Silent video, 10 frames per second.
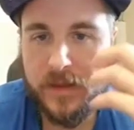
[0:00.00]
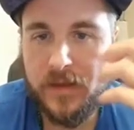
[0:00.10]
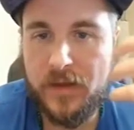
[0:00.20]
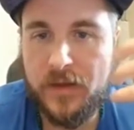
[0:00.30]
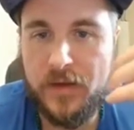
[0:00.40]

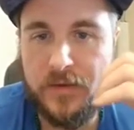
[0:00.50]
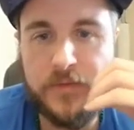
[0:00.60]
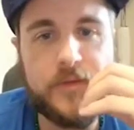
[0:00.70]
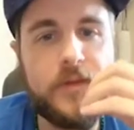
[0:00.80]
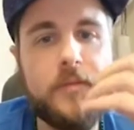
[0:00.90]

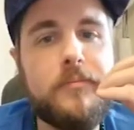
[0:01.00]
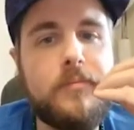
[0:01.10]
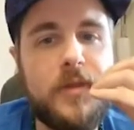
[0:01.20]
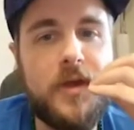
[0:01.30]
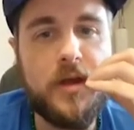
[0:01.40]

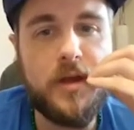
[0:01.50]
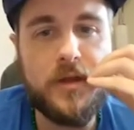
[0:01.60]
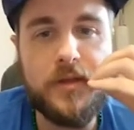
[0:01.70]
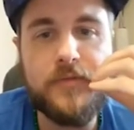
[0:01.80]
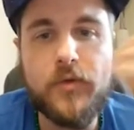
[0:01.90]

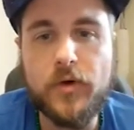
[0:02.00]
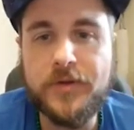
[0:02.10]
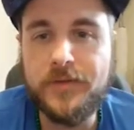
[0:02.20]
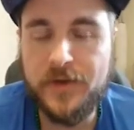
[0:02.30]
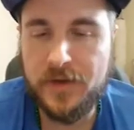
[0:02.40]
the force
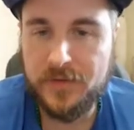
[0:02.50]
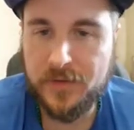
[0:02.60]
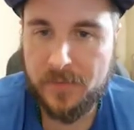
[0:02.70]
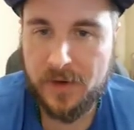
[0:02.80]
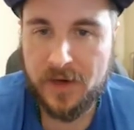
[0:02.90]
of it is
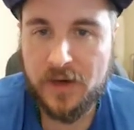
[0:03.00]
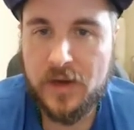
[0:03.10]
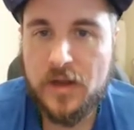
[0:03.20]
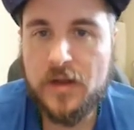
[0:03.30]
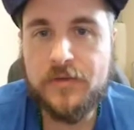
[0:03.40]
coming
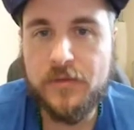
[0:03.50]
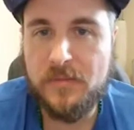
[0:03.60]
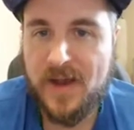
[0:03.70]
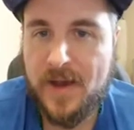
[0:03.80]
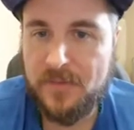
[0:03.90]
from the
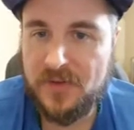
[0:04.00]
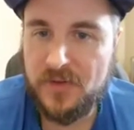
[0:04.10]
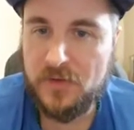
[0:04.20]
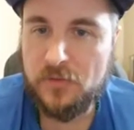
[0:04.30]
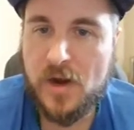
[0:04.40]
opposite
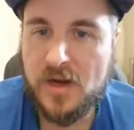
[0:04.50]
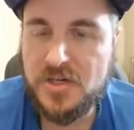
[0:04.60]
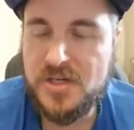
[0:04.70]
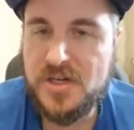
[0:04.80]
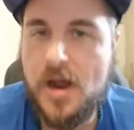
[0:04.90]

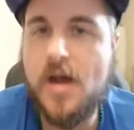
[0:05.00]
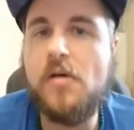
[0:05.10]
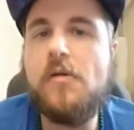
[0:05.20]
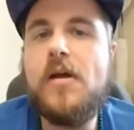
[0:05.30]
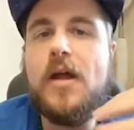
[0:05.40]
direction
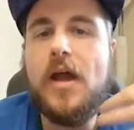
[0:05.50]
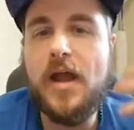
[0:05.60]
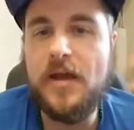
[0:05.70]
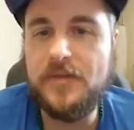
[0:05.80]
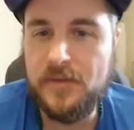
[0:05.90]
now
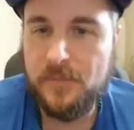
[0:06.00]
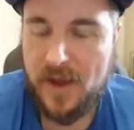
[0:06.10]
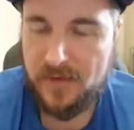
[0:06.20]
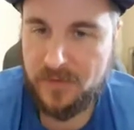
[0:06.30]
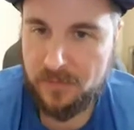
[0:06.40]
as it's
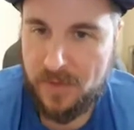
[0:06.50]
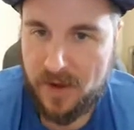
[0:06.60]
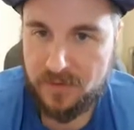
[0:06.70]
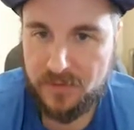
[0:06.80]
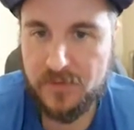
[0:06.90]
passing
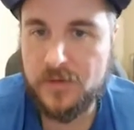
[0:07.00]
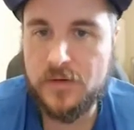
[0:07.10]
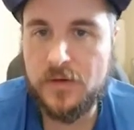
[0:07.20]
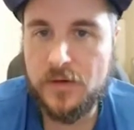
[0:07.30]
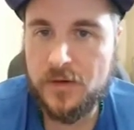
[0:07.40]
past
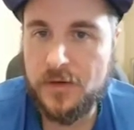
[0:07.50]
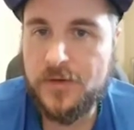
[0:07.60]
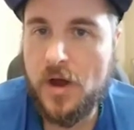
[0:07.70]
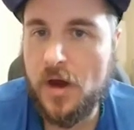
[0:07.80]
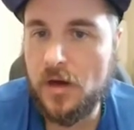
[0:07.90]
your
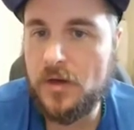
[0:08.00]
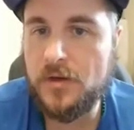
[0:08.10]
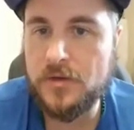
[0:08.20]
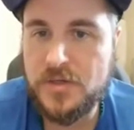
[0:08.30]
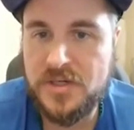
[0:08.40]
tongue,
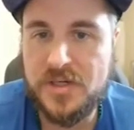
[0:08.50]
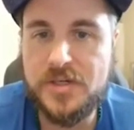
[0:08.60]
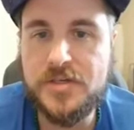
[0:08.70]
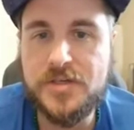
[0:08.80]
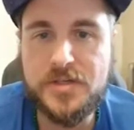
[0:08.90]
your
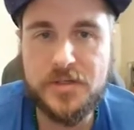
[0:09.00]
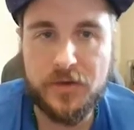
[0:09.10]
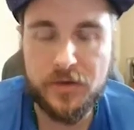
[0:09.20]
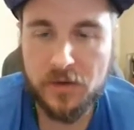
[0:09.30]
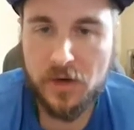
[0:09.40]
cheeks,
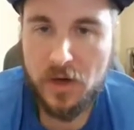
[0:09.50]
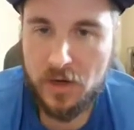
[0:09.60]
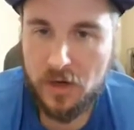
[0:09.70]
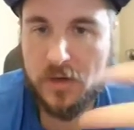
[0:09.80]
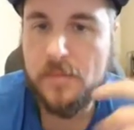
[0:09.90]
your
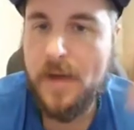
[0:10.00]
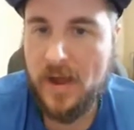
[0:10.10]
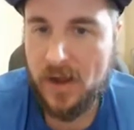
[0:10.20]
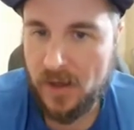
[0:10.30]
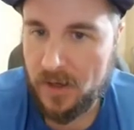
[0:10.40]

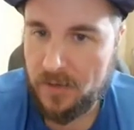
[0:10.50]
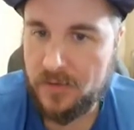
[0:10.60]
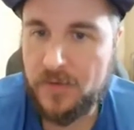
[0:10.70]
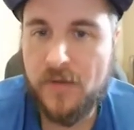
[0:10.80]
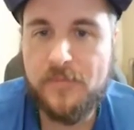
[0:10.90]
palate, your
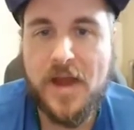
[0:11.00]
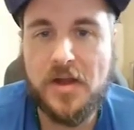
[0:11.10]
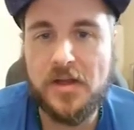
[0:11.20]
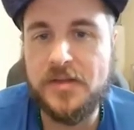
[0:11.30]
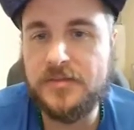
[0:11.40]
soft
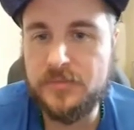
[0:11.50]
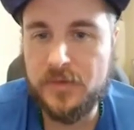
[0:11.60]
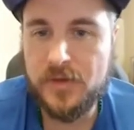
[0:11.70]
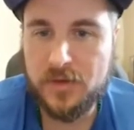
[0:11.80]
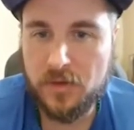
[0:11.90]
palate,
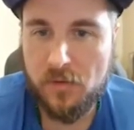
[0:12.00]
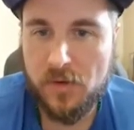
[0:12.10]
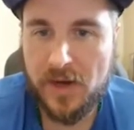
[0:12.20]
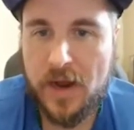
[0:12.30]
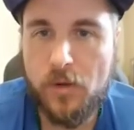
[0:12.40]

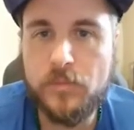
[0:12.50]
going out.